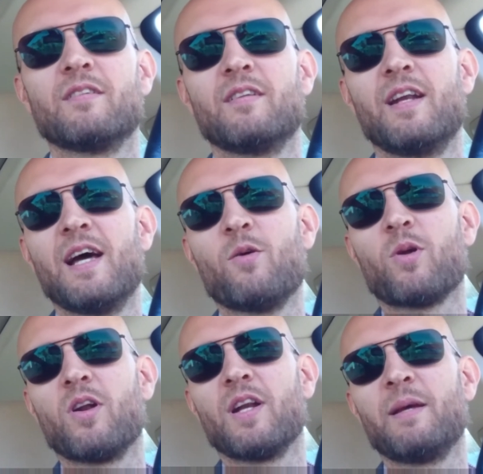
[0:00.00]

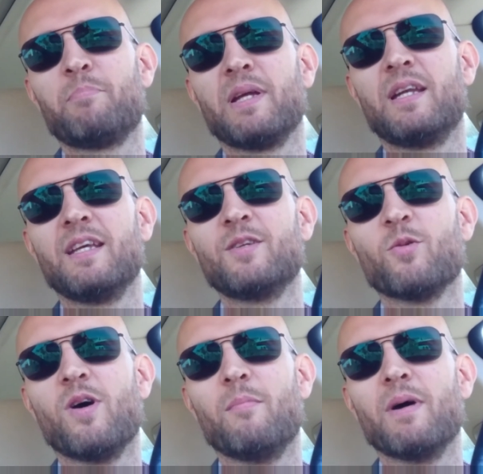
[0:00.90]
neurolipidy
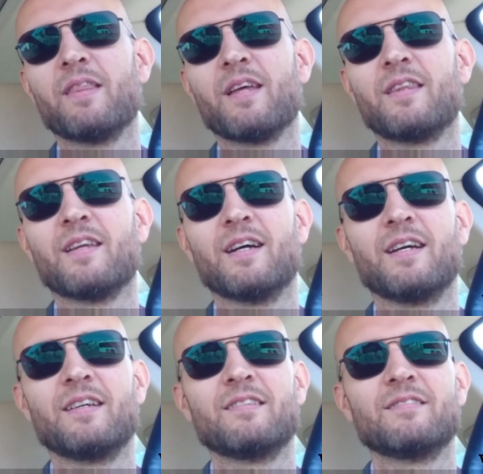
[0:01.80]
juoma that they